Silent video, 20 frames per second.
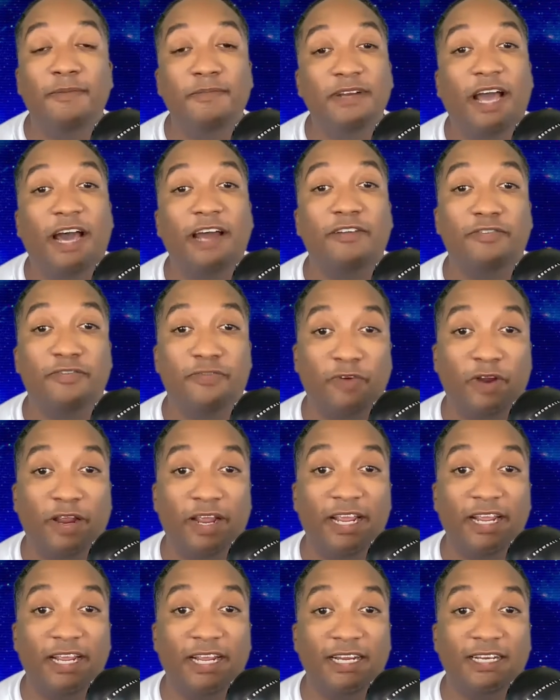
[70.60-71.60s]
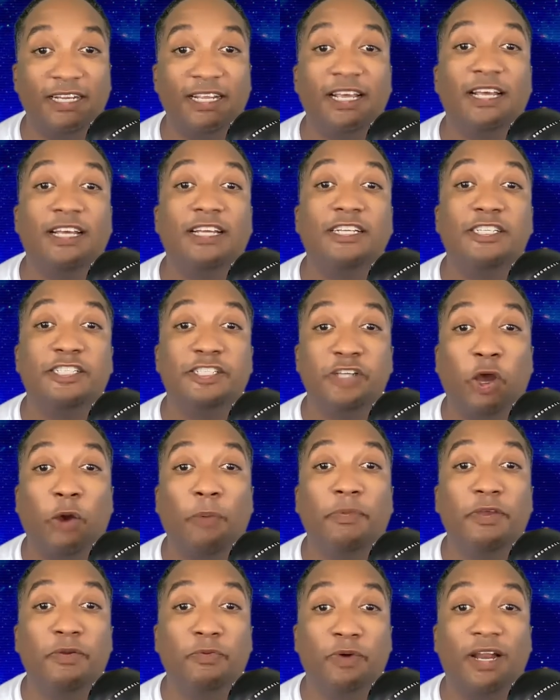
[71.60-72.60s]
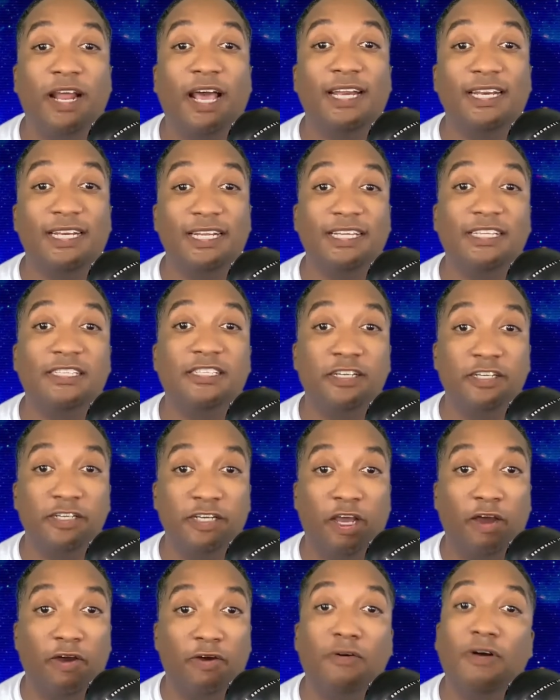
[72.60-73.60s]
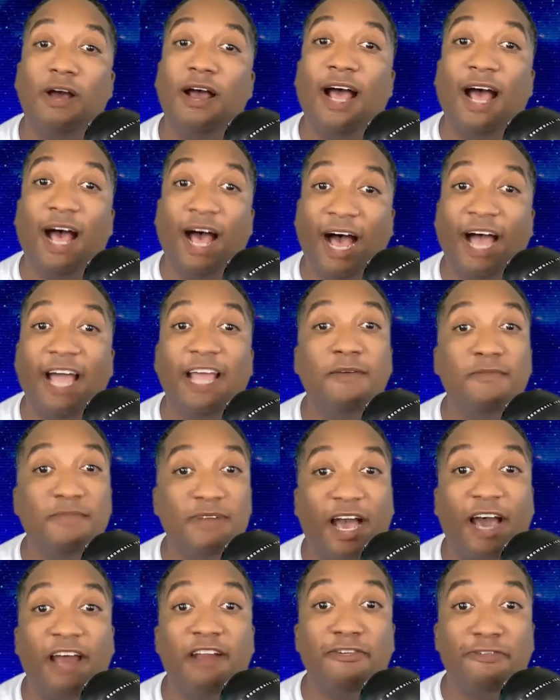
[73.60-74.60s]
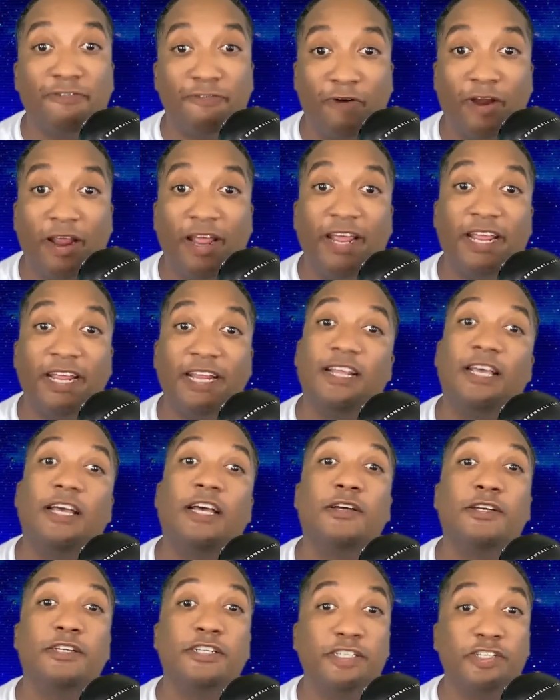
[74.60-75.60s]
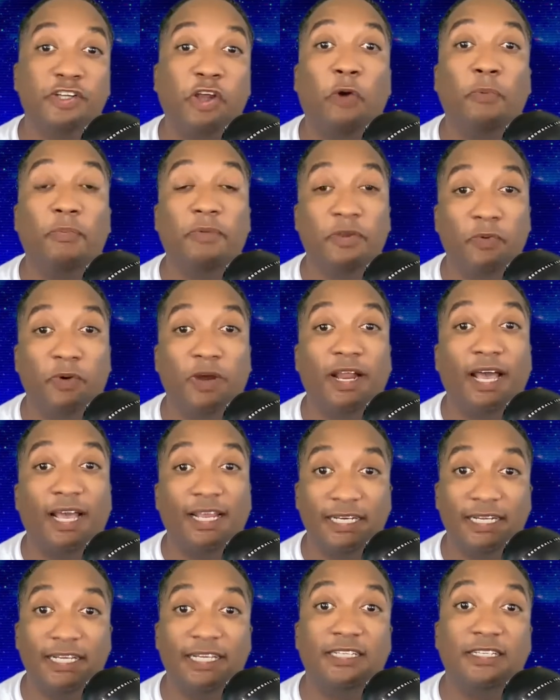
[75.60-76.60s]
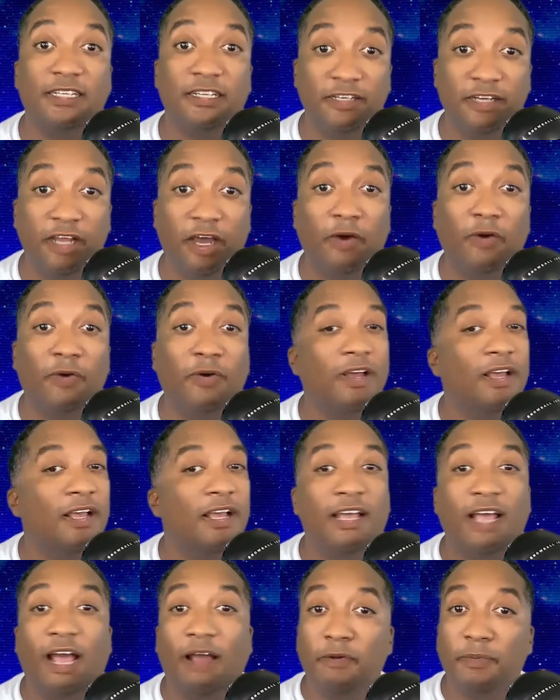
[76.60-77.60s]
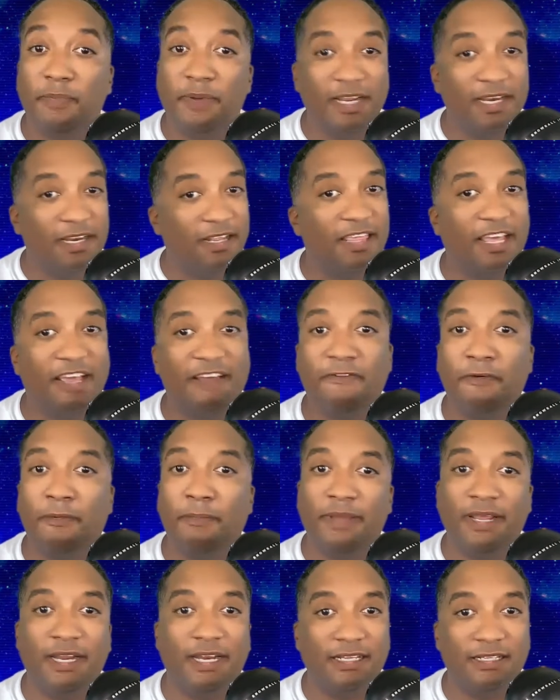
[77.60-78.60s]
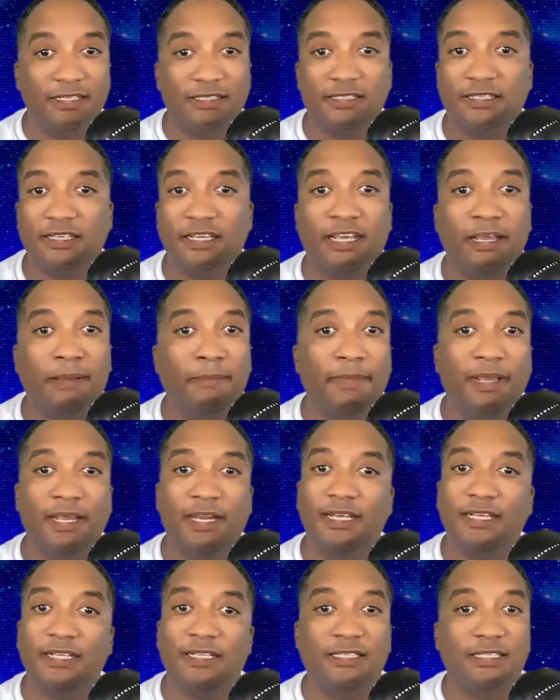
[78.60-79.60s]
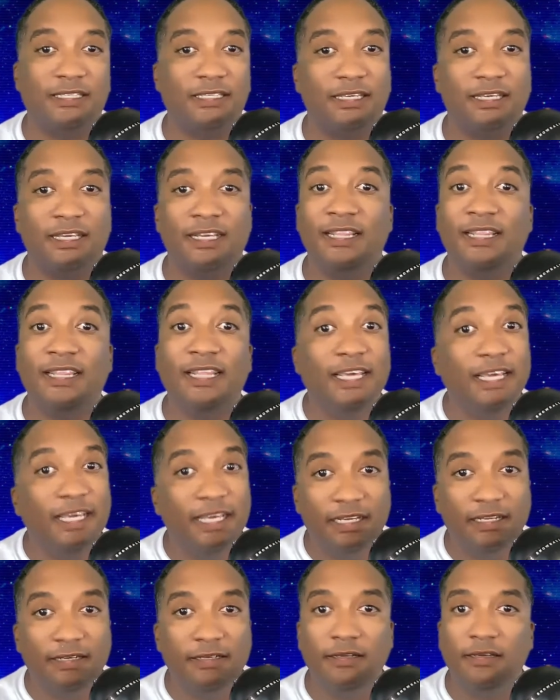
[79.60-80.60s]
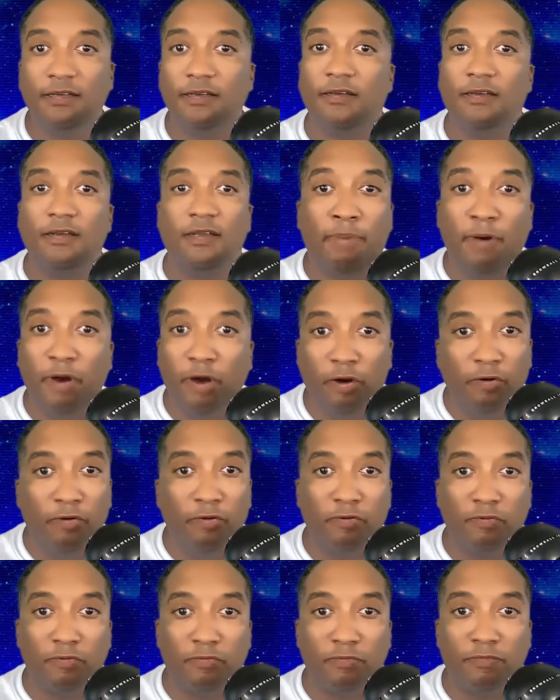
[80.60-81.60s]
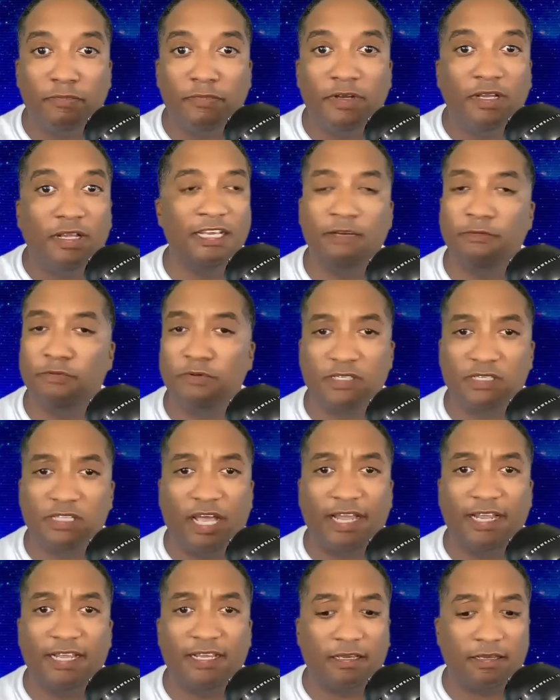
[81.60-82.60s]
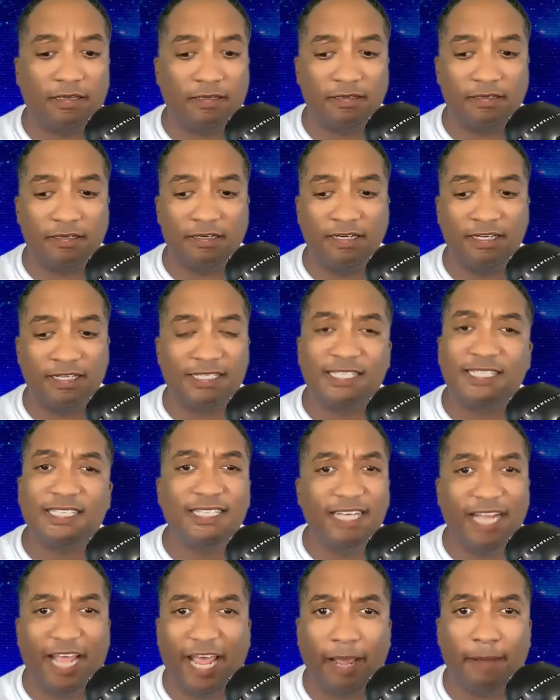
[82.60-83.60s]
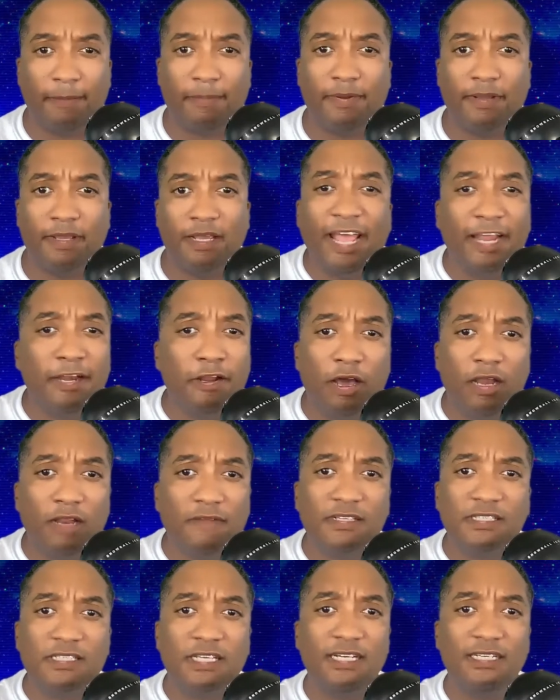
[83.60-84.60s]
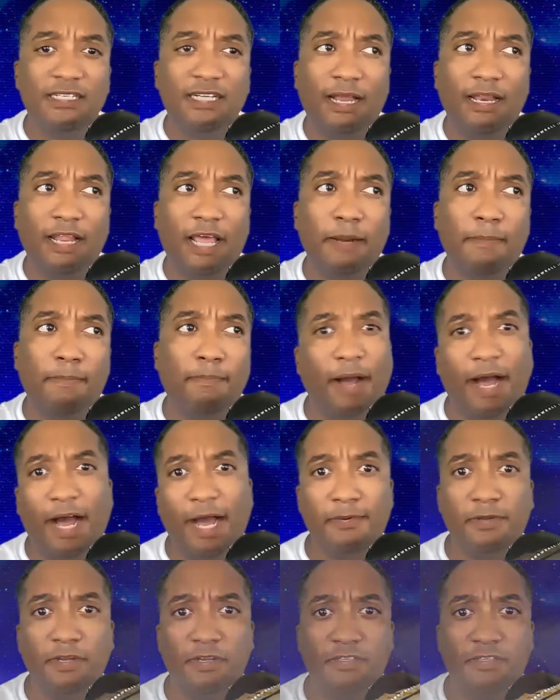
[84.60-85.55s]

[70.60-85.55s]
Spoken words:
am not afraid. Show me what I need to know. I am not afraid. Show me what I need to know. I repeated that for minutes and minutes. And then boom, it was like a snap. And all of a sudden I like popped